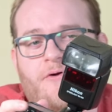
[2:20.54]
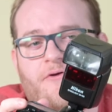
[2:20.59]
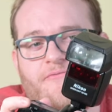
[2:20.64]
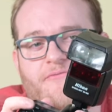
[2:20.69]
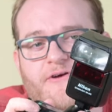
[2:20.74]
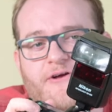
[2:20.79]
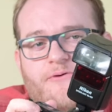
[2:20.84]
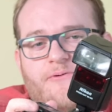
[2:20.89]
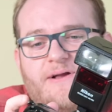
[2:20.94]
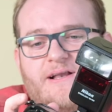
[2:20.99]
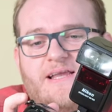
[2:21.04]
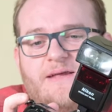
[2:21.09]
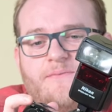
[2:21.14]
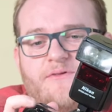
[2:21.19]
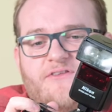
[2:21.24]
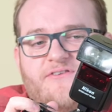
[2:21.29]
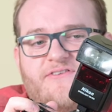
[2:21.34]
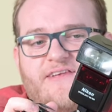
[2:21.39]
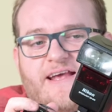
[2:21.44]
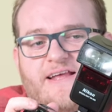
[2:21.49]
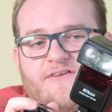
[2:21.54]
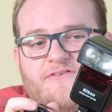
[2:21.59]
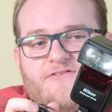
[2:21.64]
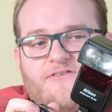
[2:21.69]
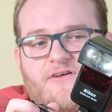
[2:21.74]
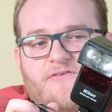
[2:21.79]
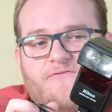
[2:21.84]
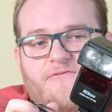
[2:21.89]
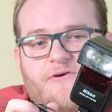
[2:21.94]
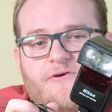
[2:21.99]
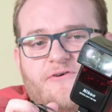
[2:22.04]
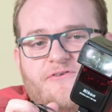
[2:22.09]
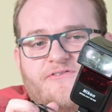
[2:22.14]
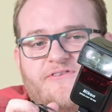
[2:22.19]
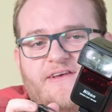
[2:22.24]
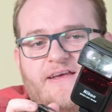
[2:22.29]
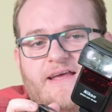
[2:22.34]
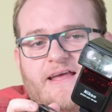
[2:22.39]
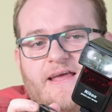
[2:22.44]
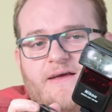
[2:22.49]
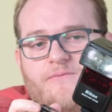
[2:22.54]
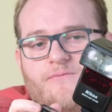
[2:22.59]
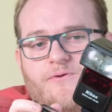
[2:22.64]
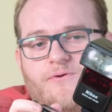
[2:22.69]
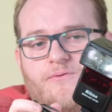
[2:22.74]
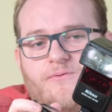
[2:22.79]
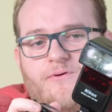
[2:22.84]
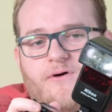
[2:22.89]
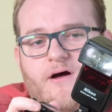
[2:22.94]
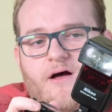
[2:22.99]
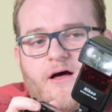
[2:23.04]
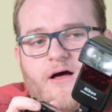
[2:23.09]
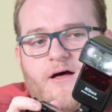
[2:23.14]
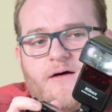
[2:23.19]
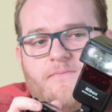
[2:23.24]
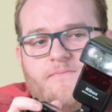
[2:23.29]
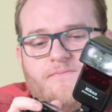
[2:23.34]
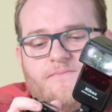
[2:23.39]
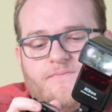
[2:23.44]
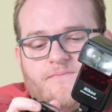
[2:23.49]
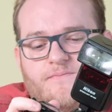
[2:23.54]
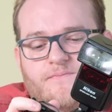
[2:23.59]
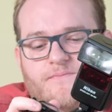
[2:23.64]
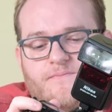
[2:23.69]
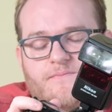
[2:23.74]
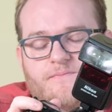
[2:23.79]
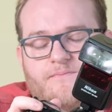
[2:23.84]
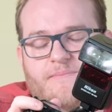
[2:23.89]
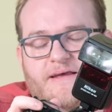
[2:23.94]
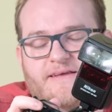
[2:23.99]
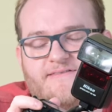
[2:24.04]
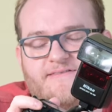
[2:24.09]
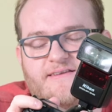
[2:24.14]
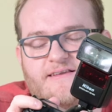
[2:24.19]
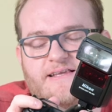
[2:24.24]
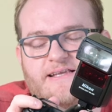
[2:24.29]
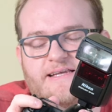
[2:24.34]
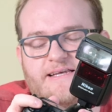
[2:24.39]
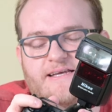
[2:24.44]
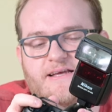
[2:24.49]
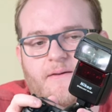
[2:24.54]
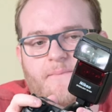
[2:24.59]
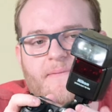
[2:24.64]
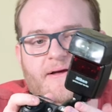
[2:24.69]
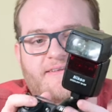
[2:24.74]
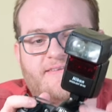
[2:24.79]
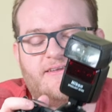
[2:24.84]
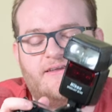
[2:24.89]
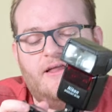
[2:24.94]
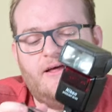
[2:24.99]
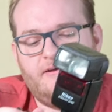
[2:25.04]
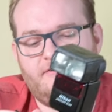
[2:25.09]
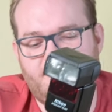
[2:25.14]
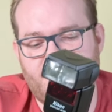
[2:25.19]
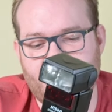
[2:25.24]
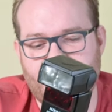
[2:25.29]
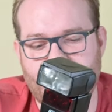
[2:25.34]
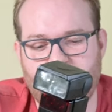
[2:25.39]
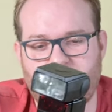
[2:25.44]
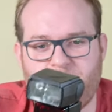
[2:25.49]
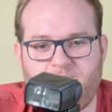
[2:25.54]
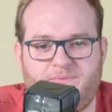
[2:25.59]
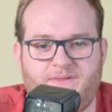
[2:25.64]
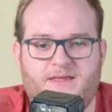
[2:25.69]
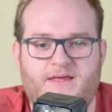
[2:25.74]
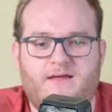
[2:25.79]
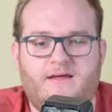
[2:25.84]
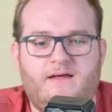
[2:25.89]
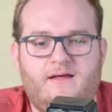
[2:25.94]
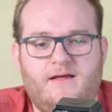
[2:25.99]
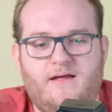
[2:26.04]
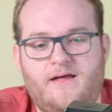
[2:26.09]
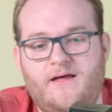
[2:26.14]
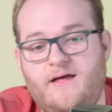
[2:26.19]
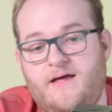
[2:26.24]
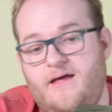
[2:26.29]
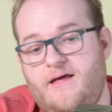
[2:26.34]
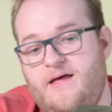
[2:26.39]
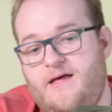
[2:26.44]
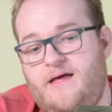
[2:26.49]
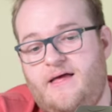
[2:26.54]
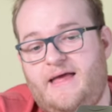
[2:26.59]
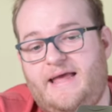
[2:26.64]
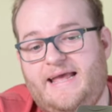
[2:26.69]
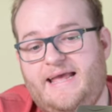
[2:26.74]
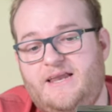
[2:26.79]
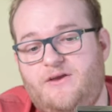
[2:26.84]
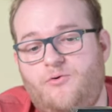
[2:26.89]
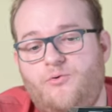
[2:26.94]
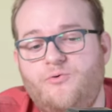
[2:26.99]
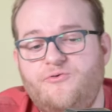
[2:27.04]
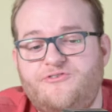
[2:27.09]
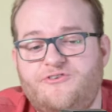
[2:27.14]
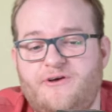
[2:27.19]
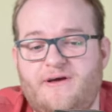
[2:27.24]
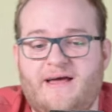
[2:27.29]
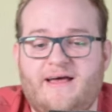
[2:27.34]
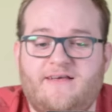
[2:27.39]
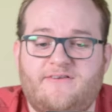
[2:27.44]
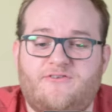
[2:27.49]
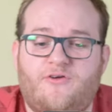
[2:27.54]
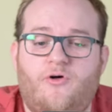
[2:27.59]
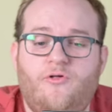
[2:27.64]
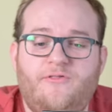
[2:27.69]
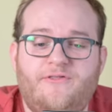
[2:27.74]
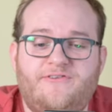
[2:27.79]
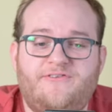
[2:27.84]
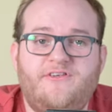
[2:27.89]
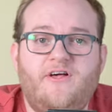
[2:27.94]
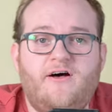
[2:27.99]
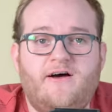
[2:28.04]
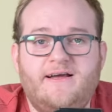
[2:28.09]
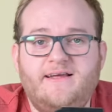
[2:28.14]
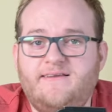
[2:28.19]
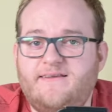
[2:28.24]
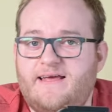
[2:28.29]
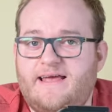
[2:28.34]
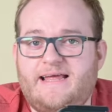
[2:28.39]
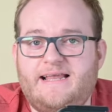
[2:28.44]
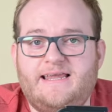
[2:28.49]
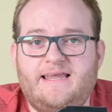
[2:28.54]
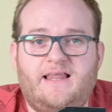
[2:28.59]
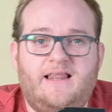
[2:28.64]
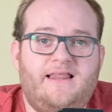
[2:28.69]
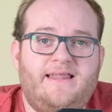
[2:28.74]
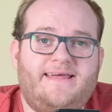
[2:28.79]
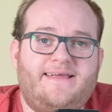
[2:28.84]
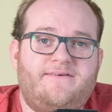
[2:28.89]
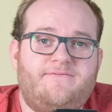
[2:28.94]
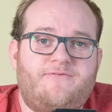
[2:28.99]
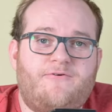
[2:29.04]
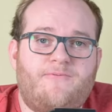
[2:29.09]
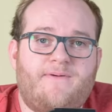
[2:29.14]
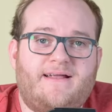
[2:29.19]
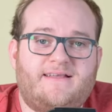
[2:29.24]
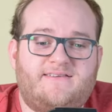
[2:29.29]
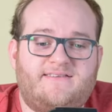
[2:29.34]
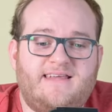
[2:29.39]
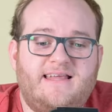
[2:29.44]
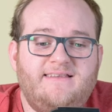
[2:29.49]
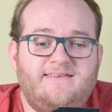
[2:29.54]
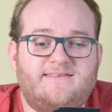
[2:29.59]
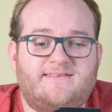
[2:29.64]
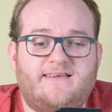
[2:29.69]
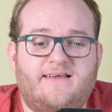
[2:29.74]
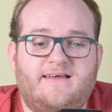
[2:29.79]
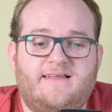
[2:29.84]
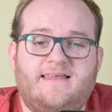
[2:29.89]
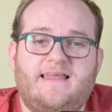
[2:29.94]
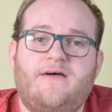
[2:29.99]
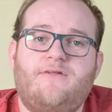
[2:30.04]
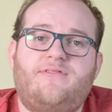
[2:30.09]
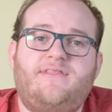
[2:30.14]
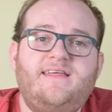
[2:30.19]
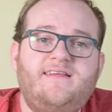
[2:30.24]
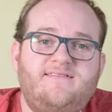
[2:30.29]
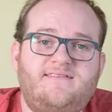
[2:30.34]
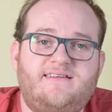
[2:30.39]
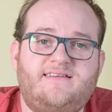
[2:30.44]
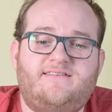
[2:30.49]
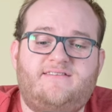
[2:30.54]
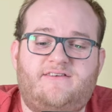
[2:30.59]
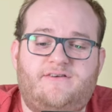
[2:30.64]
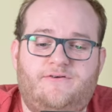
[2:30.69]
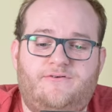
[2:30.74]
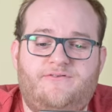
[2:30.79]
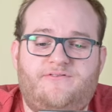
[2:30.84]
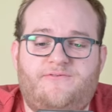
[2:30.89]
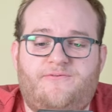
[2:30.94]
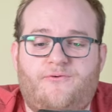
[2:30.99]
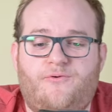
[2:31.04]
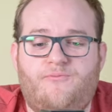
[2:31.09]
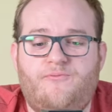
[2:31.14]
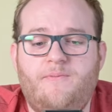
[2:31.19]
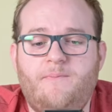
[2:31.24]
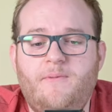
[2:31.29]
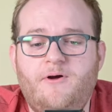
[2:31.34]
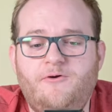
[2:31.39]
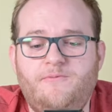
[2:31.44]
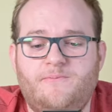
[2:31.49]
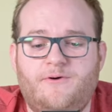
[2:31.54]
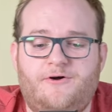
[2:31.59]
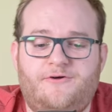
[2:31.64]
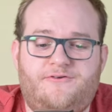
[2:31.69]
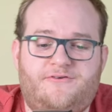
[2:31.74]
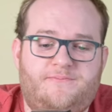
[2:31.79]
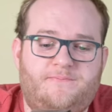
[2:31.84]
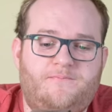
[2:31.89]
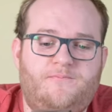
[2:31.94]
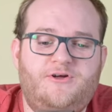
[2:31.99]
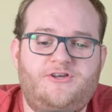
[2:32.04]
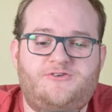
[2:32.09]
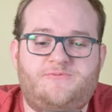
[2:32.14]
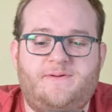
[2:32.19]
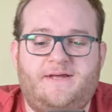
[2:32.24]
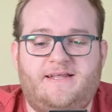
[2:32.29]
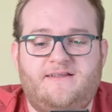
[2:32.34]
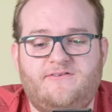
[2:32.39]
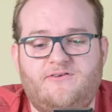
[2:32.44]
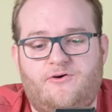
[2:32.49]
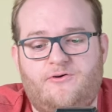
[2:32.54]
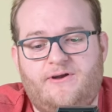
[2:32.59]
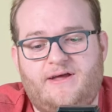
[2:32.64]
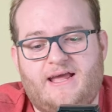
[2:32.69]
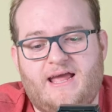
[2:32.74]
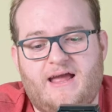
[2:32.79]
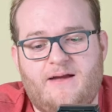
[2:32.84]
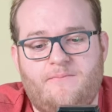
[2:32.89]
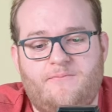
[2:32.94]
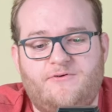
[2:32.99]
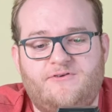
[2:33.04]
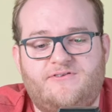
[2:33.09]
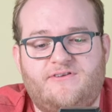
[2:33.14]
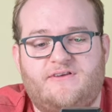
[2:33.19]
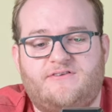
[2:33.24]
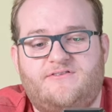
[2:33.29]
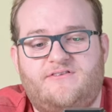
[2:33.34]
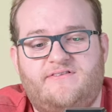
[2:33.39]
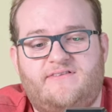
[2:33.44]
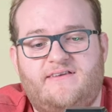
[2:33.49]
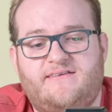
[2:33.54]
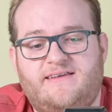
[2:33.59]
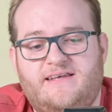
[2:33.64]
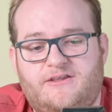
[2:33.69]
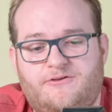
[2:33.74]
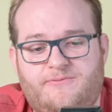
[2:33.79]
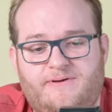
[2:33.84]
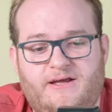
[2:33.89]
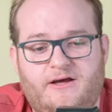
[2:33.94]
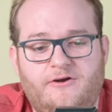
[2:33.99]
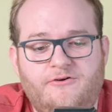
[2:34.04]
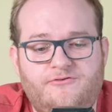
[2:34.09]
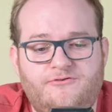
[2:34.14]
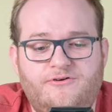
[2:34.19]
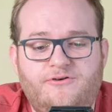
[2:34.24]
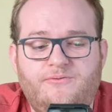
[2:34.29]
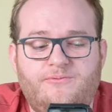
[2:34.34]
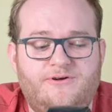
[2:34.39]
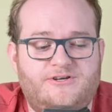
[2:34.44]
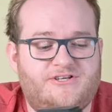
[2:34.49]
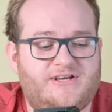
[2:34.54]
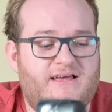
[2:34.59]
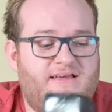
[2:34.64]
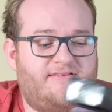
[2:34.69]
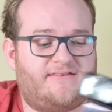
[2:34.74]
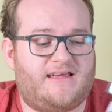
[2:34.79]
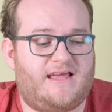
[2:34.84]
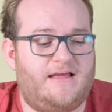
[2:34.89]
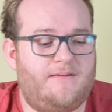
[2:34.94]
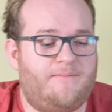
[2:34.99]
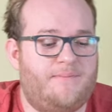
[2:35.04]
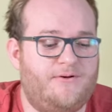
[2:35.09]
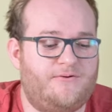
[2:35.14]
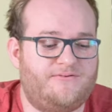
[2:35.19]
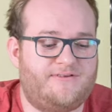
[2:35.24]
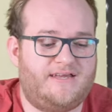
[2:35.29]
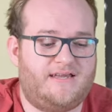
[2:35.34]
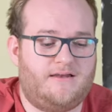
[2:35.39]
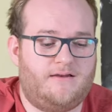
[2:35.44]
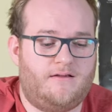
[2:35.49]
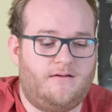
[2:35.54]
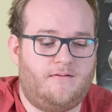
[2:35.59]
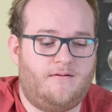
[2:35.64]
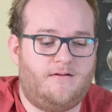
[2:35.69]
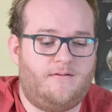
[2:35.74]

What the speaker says: mode very quickly, but the second you start focusing, it will basically come back to life. It also has on the side a little infrared sensor. Now this is used for remote mode, which means on a camera such as the D300, which has a built-in